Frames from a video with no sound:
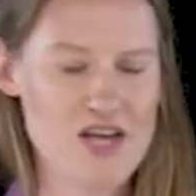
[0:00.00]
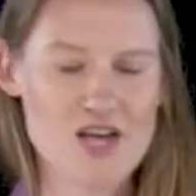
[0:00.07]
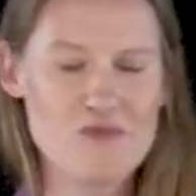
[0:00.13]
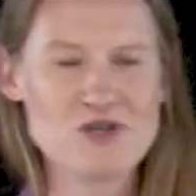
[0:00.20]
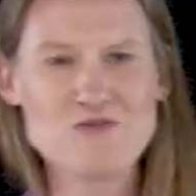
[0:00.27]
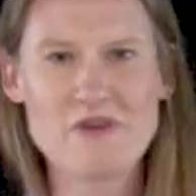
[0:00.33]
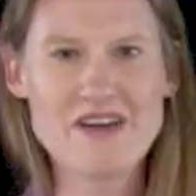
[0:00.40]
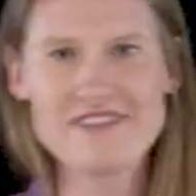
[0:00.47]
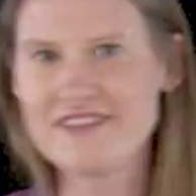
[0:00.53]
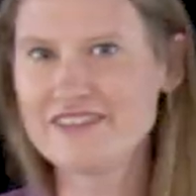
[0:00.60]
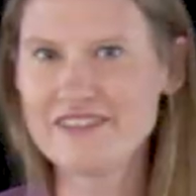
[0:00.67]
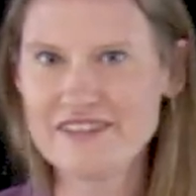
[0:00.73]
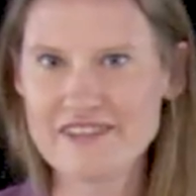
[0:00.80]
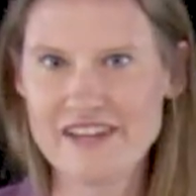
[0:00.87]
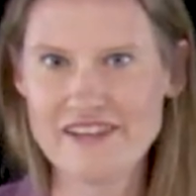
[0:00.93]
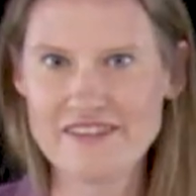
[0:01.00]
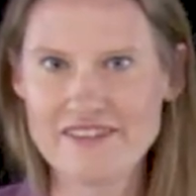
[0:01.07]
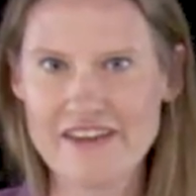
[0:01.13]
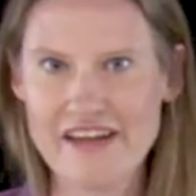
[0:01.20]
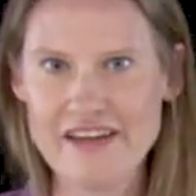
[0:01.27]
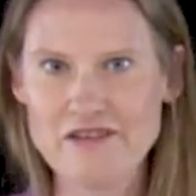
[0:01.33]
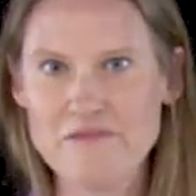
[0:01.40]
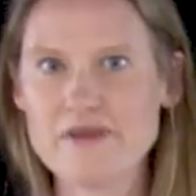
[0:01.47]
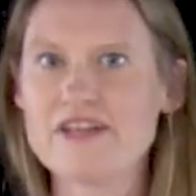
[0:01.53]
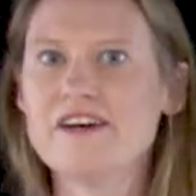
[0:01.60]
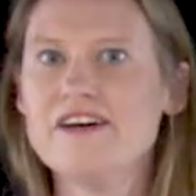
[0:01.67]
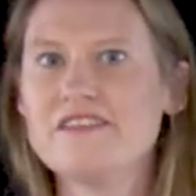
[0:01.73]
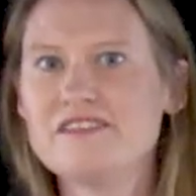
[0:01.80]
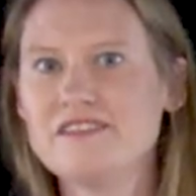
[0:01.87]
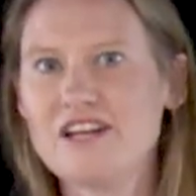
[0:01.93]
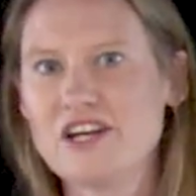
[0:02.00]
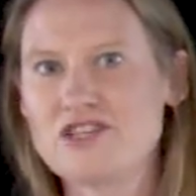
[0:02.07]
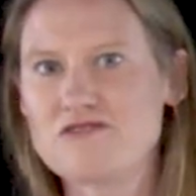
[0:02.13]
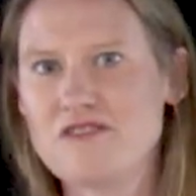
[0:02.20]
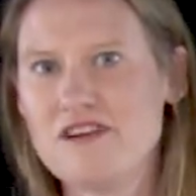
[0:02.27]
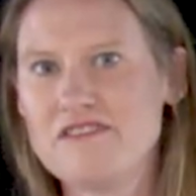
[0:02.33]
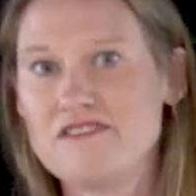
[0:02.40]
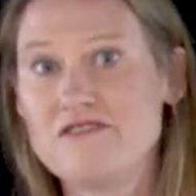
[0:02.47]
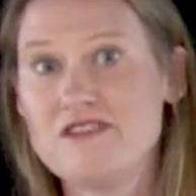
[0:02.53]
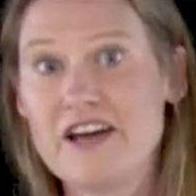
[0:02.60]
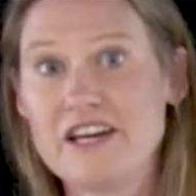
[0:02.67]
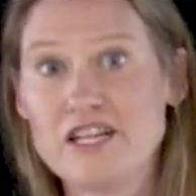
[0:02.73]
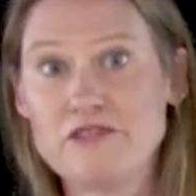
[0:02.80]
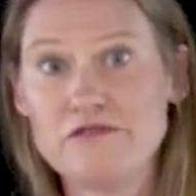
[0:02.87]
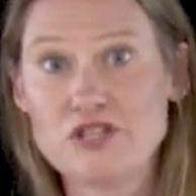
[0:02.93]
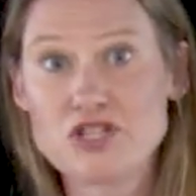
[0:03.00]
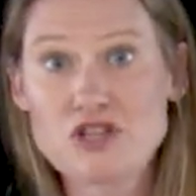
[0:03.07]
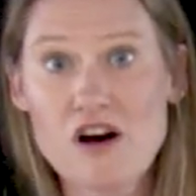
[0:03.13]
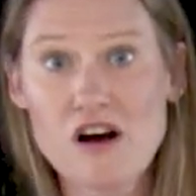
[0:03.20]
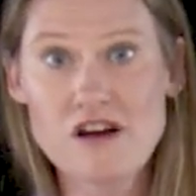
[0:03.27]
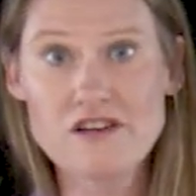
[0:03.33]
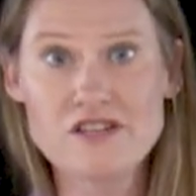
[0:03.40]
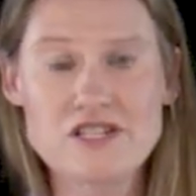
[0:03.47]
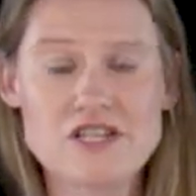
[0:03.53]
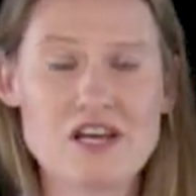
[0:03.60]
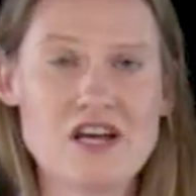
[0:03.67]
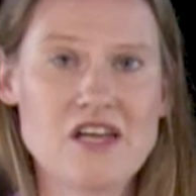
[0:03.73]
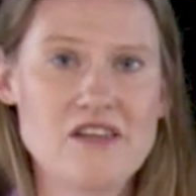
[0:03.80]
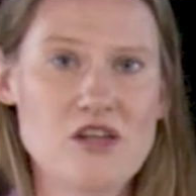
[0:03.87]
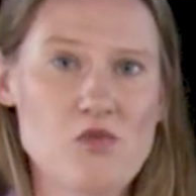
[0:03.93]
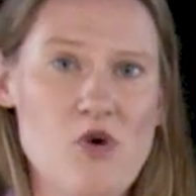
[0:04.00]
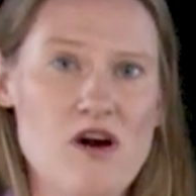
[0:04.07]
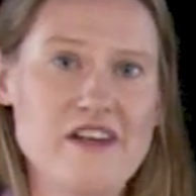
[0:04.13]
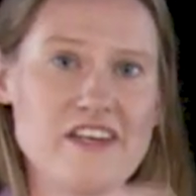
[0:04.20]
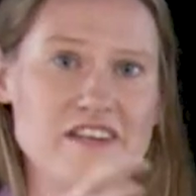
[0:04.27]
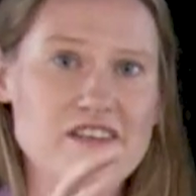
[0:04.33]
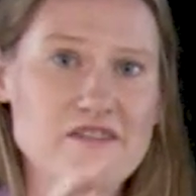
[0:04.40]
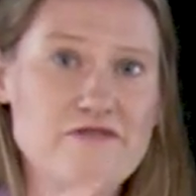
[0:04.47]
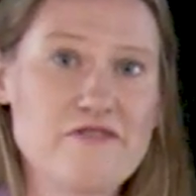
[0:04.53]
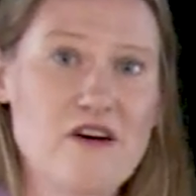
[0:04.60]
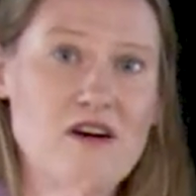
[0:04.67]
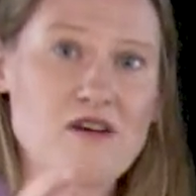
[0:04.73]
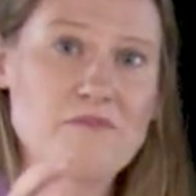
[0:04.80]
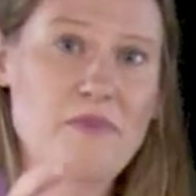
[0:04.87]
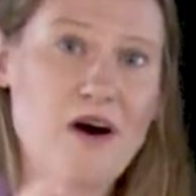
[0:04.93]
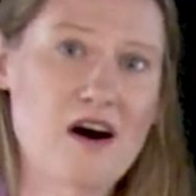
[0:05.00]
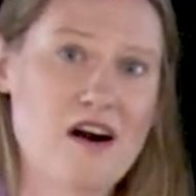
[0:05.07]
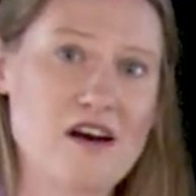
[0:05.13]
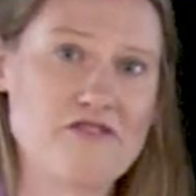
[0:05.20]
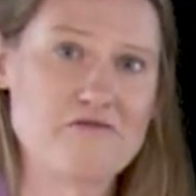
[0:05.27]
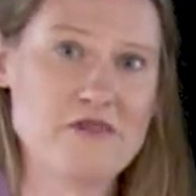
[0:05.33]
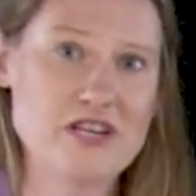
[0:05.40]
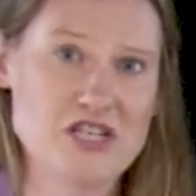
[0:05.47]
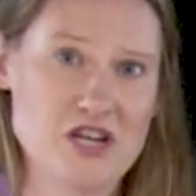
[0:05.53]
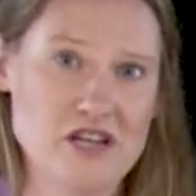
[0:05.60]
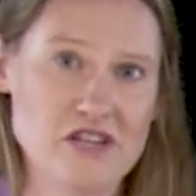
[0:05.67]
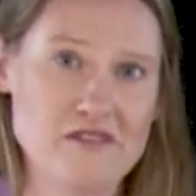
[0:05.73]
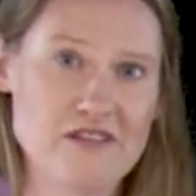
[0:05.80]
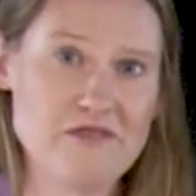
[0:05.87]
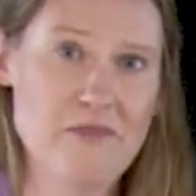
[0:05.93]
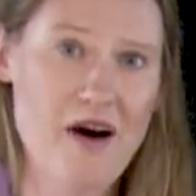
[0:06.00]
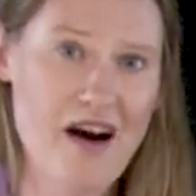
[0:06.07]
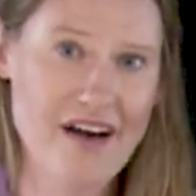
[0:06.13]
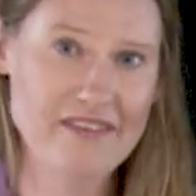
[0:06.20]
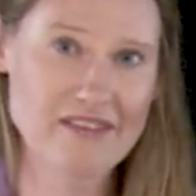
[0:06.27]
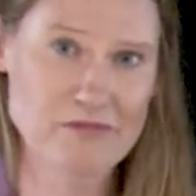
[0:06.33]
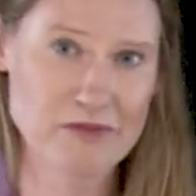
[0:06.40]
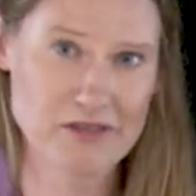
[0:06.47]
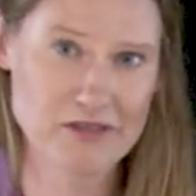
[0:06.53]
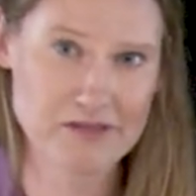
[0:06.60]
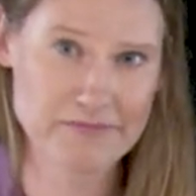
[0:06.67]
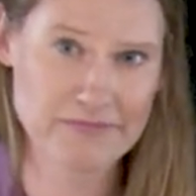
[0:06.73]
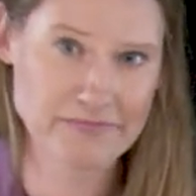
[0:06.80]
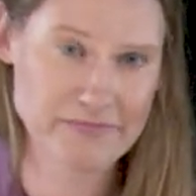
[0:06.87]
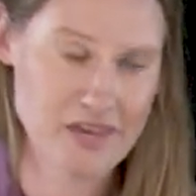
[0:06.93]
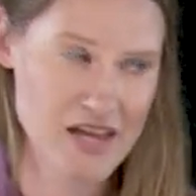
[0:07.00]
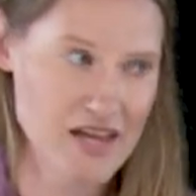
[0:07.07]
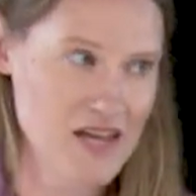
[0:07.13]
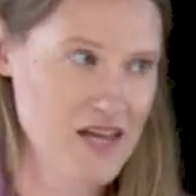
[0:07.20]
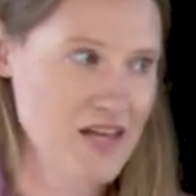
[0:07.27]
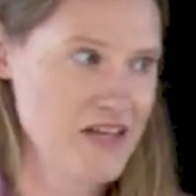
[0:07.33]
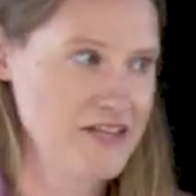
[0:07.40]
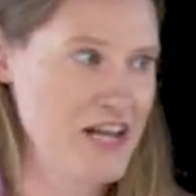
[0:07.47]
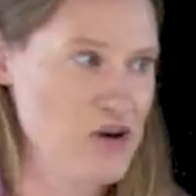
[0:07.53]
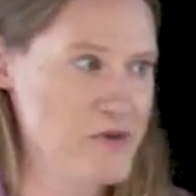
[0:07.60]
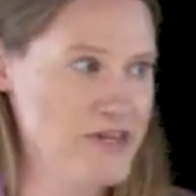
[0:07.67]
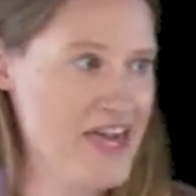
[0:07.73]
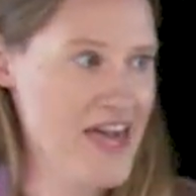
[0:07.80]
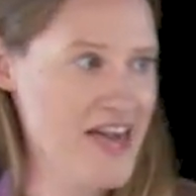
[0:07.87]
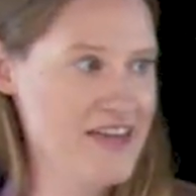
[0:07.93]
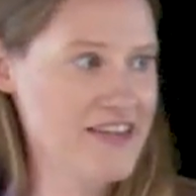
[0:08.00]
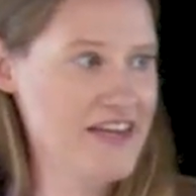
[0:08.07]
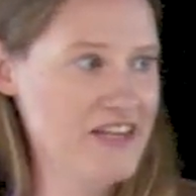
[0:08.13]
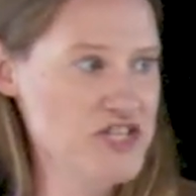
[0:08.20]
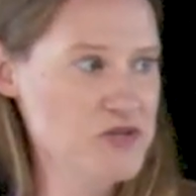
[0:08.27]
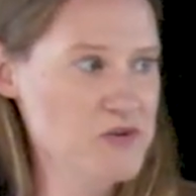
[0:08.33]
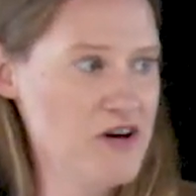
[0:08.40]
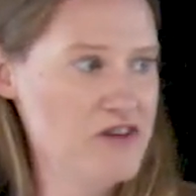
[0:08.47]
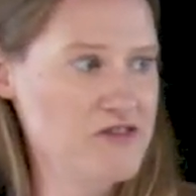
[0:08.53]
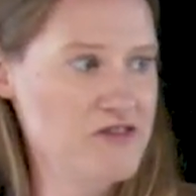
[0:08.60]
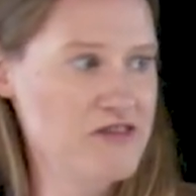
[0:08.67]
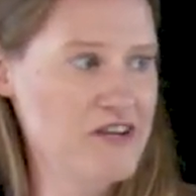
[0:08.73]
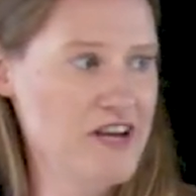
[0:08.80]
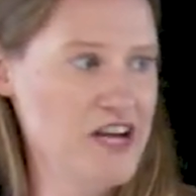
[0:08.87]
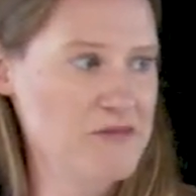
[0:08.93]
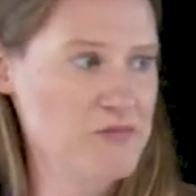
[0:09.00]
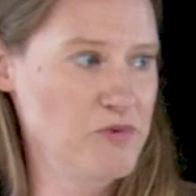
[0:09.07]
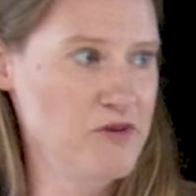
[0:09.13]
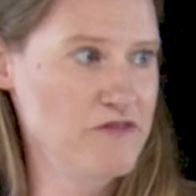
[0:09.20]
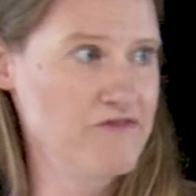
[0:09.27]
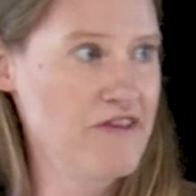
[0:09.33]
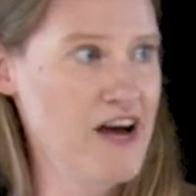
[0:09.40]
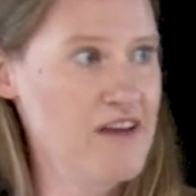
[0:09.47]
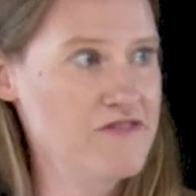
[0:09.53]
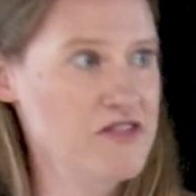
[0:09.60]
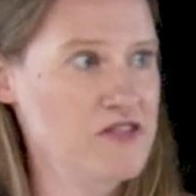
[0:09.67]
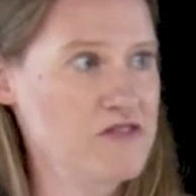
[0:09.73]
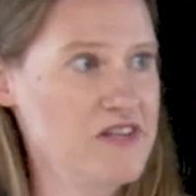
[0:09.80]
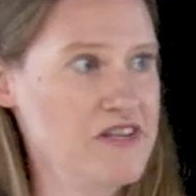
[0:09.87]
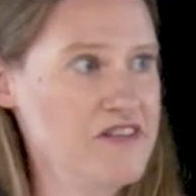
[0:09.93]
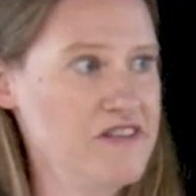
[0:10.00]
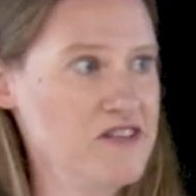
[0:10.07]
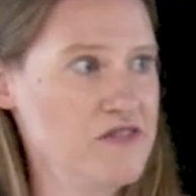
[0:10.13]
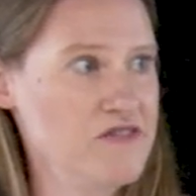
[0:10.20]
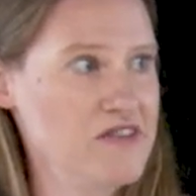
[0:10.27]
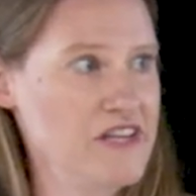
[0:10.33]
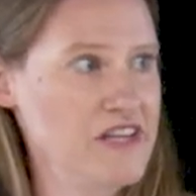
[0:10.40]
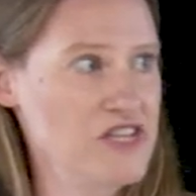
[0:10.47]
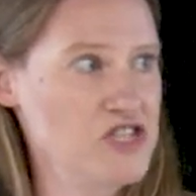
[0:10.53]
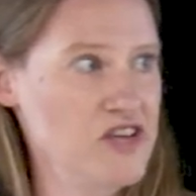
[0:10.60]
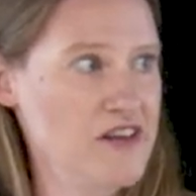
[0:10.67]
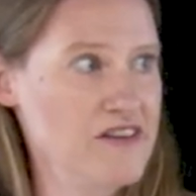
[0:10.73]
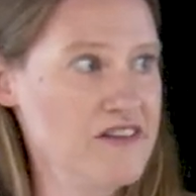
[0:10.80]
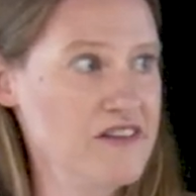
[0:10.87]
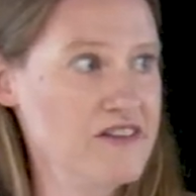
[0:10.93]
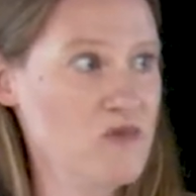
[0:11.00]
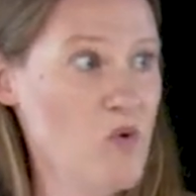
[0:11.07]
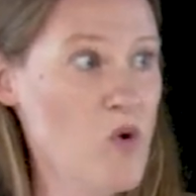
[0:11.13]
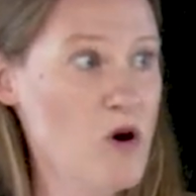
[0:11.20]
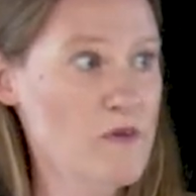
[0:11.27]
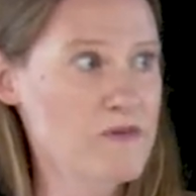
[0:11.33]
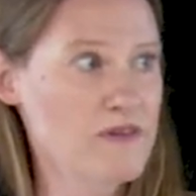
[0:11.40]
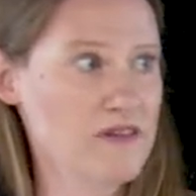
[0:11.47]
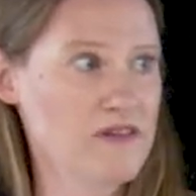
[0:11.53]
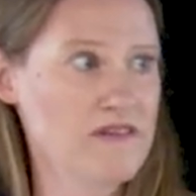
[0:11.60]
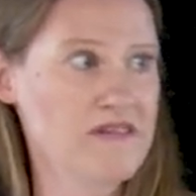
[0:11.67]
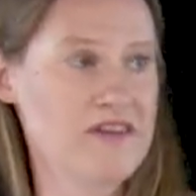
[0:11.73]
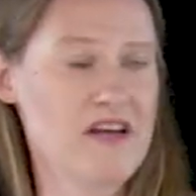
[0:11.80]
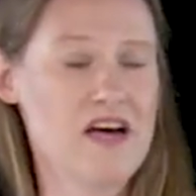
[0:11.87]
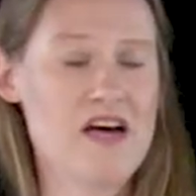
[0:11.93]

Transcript: which basically says that because electrons are negatively charged, they want to get as far apart from each other as possible. Now we can't get to 109.5 degrees using just these orbitals,